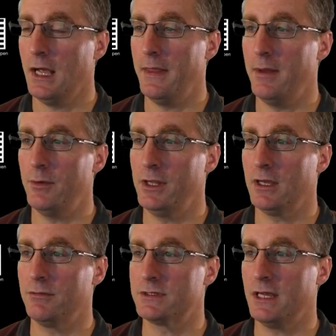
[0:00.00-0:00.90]
And then when
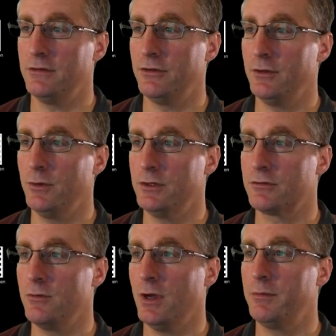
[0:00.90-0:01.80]
he comes down to the
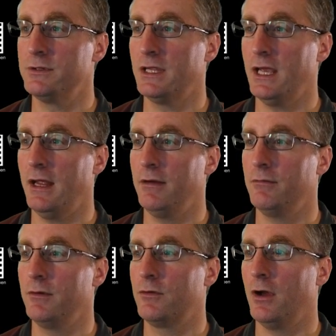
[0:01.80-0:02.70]
windscreen wipers,
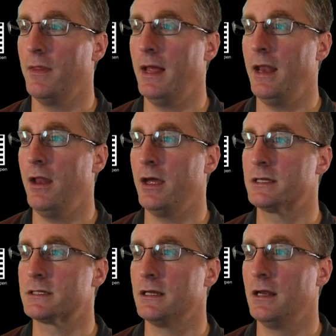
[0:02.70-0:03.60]
again, we've got that
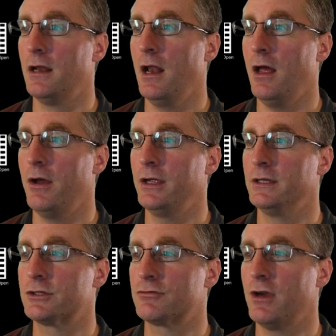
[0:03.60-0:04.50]
nice
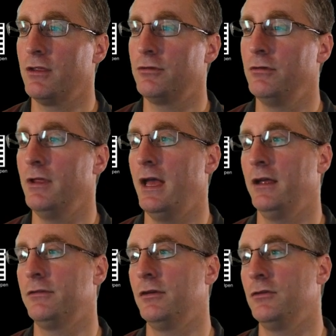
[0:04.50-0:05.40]
line straight through
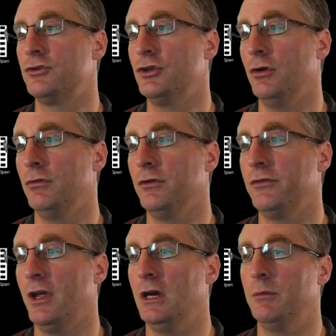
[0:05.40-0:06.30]
there. So
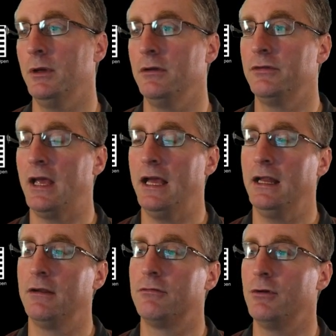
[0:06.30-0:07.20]
shoulders, elbows,
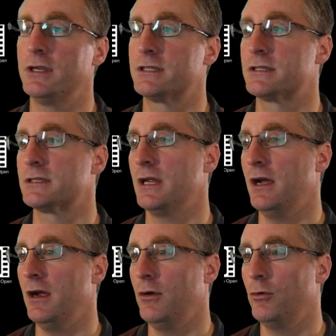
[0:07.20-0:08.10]
and wrists
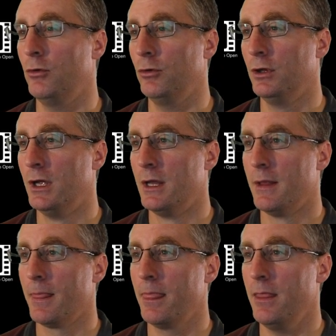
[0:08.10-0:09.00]
are all
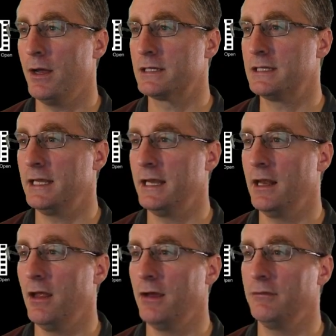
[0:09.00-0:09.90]
nicely
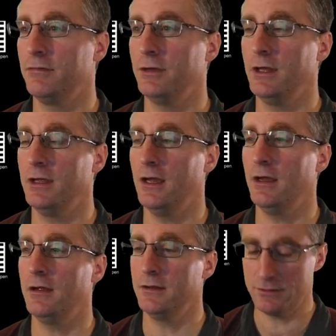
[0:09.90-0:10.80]
in line for
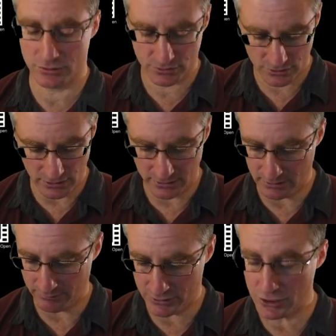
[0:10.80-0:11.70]
the
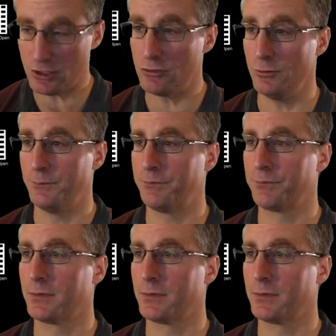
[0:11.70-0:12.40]
sculling number 2.